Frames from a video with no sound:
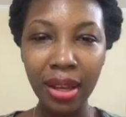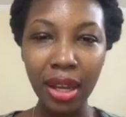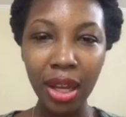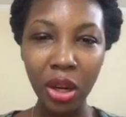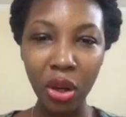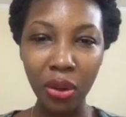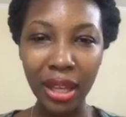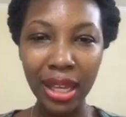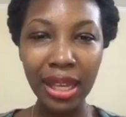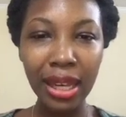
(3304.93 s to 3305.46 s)

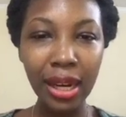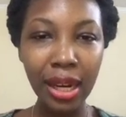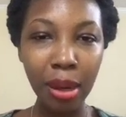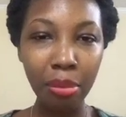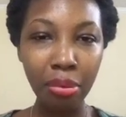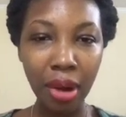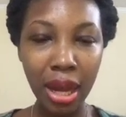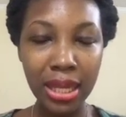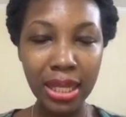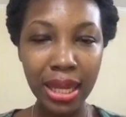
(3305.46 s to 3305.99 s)
healing
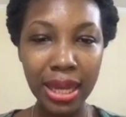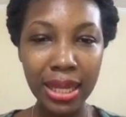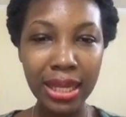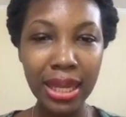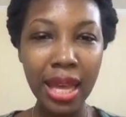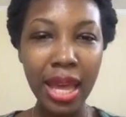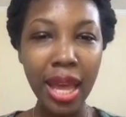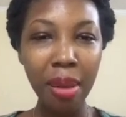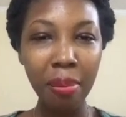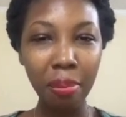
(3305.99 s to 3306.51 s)
process.
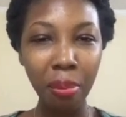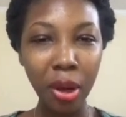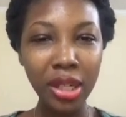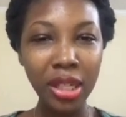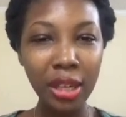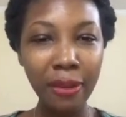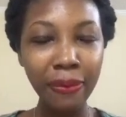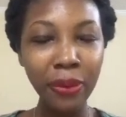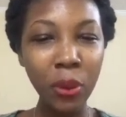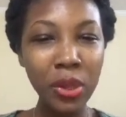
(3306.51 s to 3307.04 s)
But
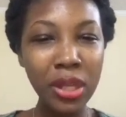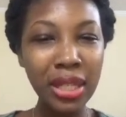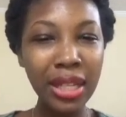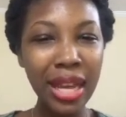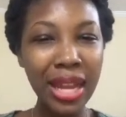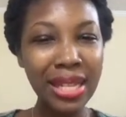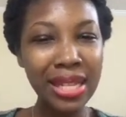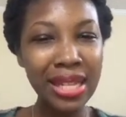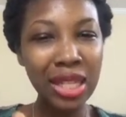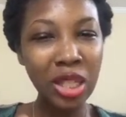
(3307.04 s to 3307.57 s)
if you stay
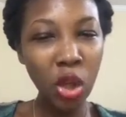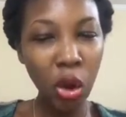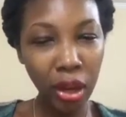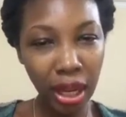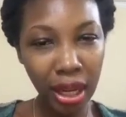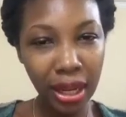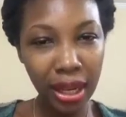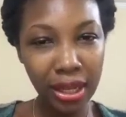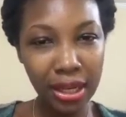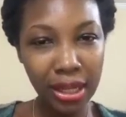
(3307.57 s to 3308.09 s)
stuck
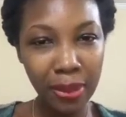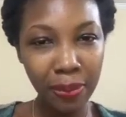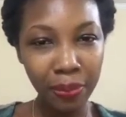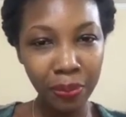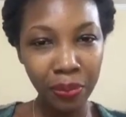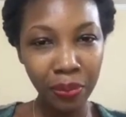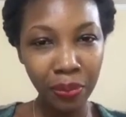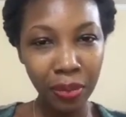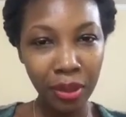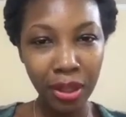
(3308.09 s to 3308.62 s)
in it,
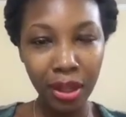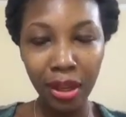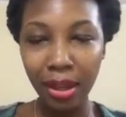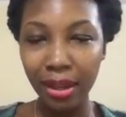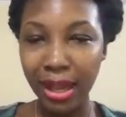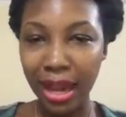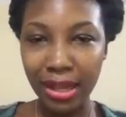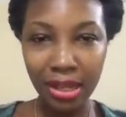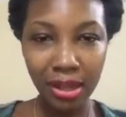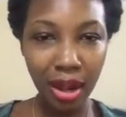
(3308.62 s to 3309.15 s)

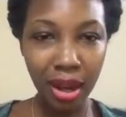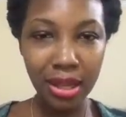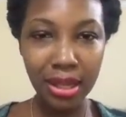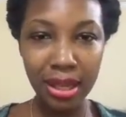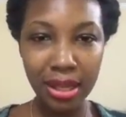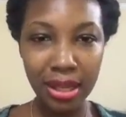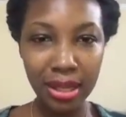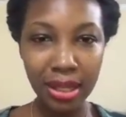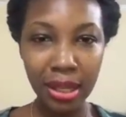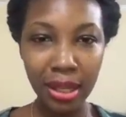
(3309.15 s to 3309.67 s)
that's
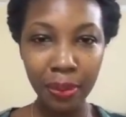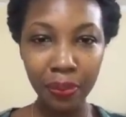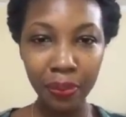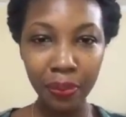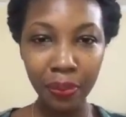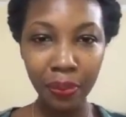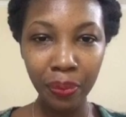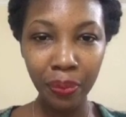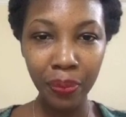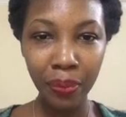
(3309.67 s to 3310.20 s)
toxicity.
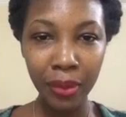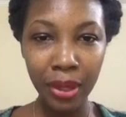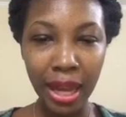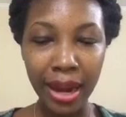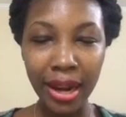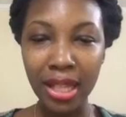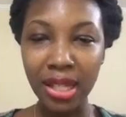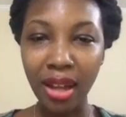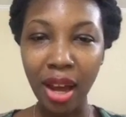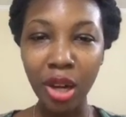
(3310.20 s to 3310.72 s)
And
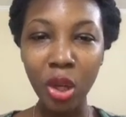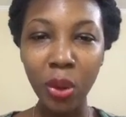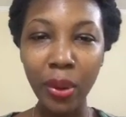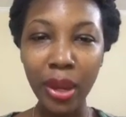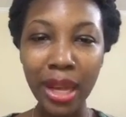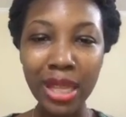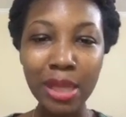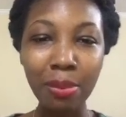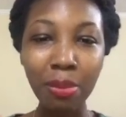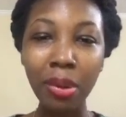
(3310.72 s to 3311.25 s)

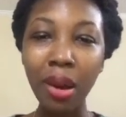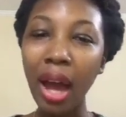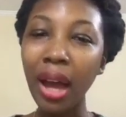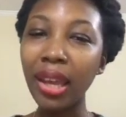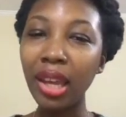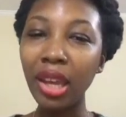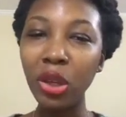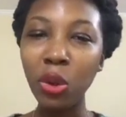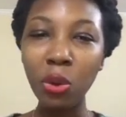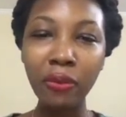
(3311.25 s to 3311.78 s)
it's
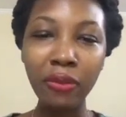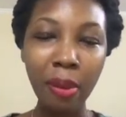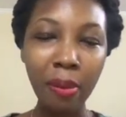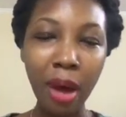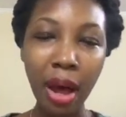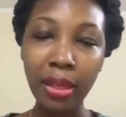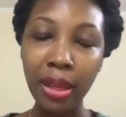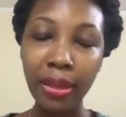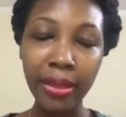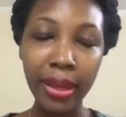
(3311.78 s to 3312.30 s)
blocking you from
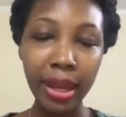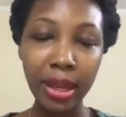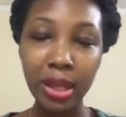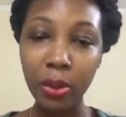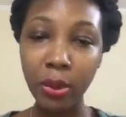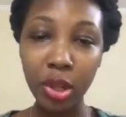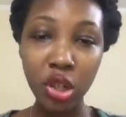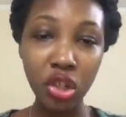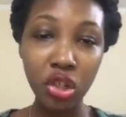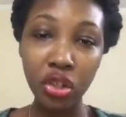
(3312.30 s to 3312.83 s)
other things,
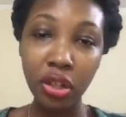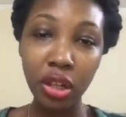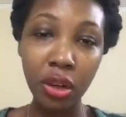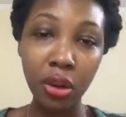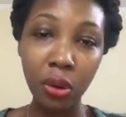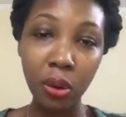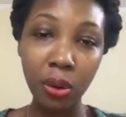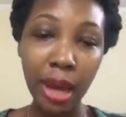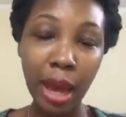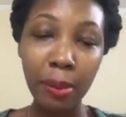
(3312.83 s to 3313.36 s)
which,
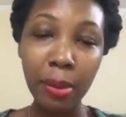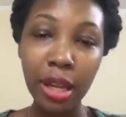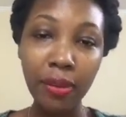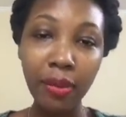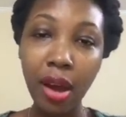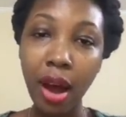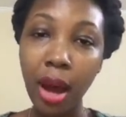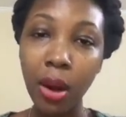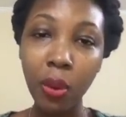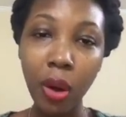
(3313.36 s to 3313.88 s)
I believe
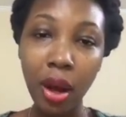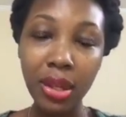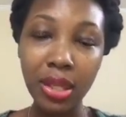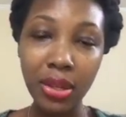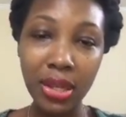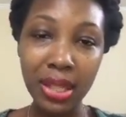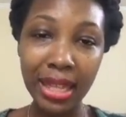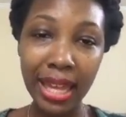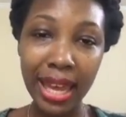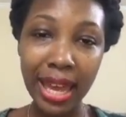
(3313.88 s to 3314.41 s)
God wants
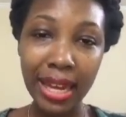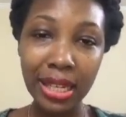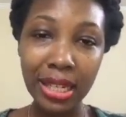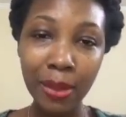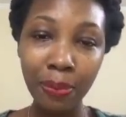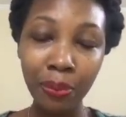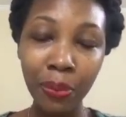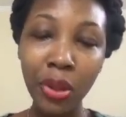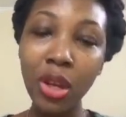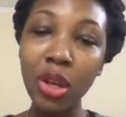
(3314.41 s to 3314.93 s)
us to get.
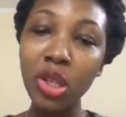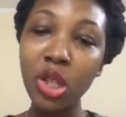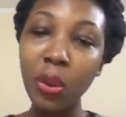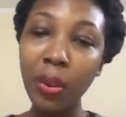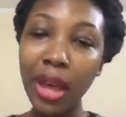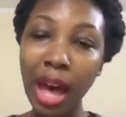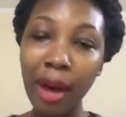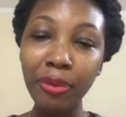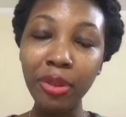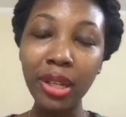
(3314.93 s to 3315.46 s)
So we
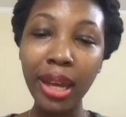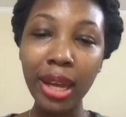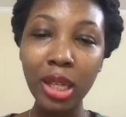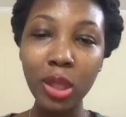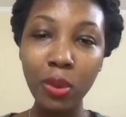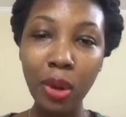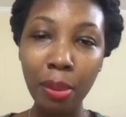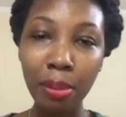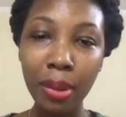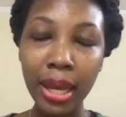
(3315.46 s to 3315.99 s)
have to get
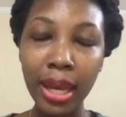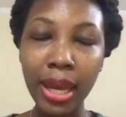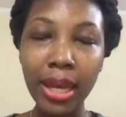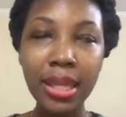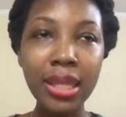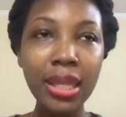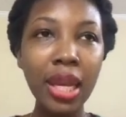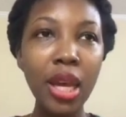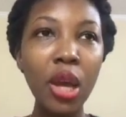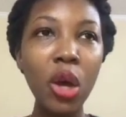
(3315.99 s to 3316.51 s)
to a
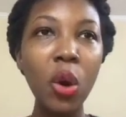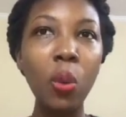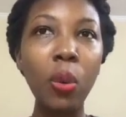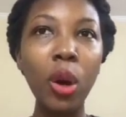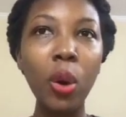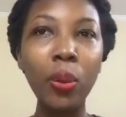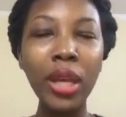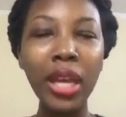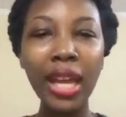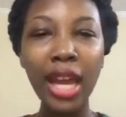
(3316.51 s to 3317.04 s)
place where
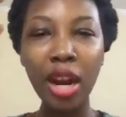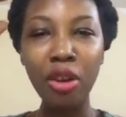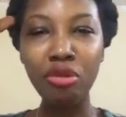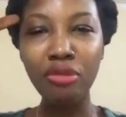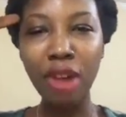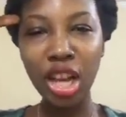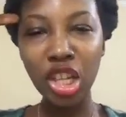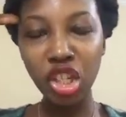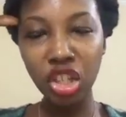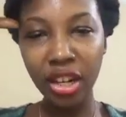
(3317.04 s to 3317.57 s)
we can
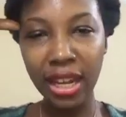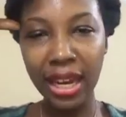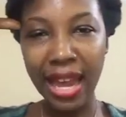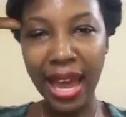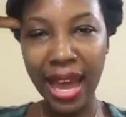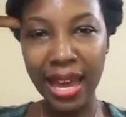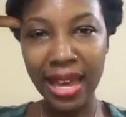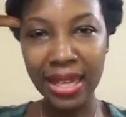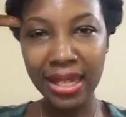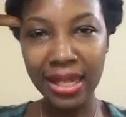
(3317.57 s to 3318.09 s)

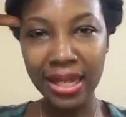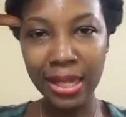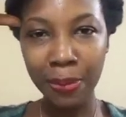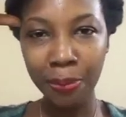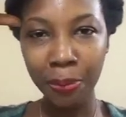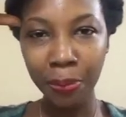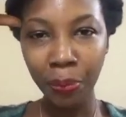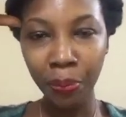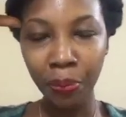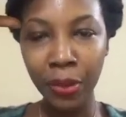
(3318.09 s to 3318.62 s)
rationalize
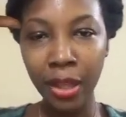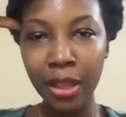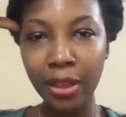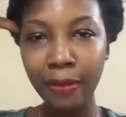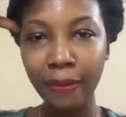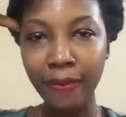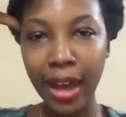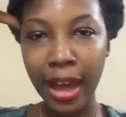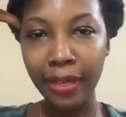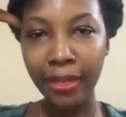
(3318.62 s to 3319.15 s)
the
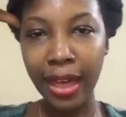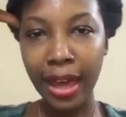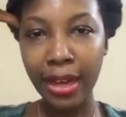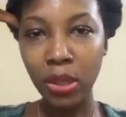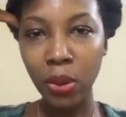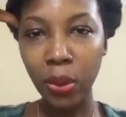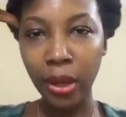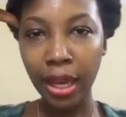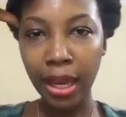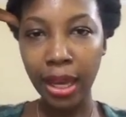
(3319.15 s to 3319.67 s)
fact that,
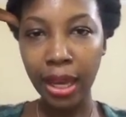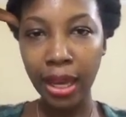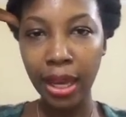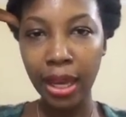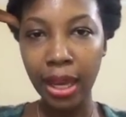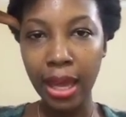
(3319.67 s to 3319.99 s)
okay,